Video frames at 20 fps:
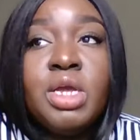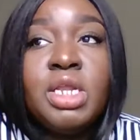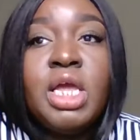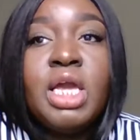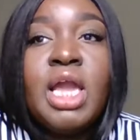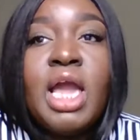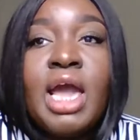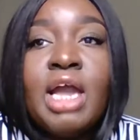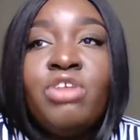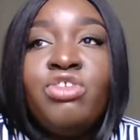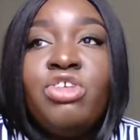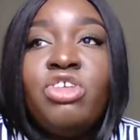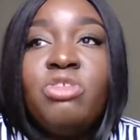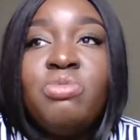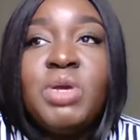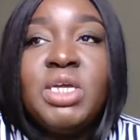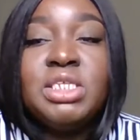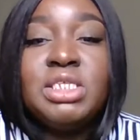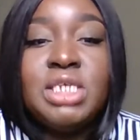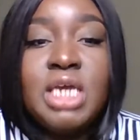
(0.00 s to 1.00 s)
Like, actually
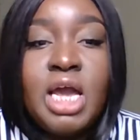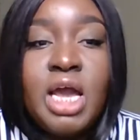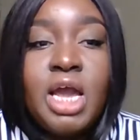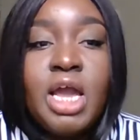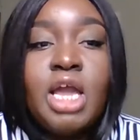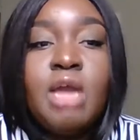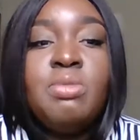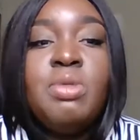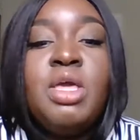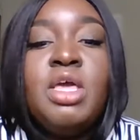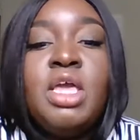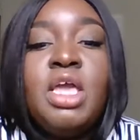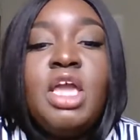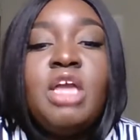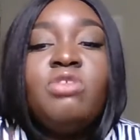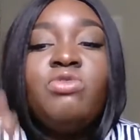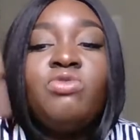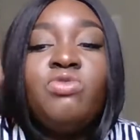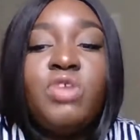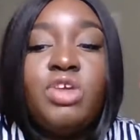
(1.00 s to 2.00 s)
spend time
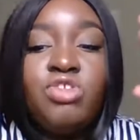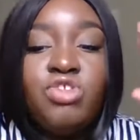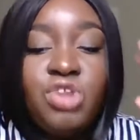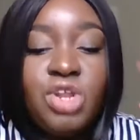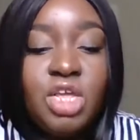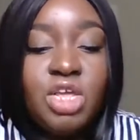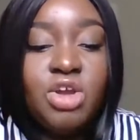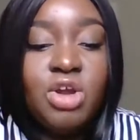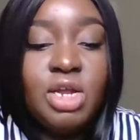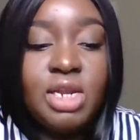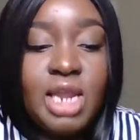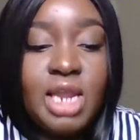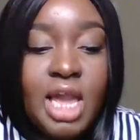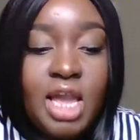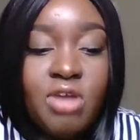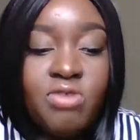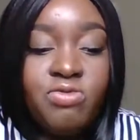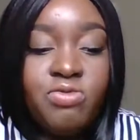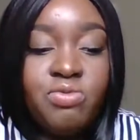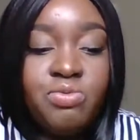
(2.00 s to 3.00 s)
envisioning your
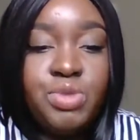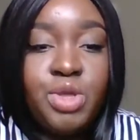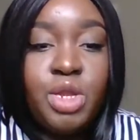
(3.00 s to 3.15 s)
life.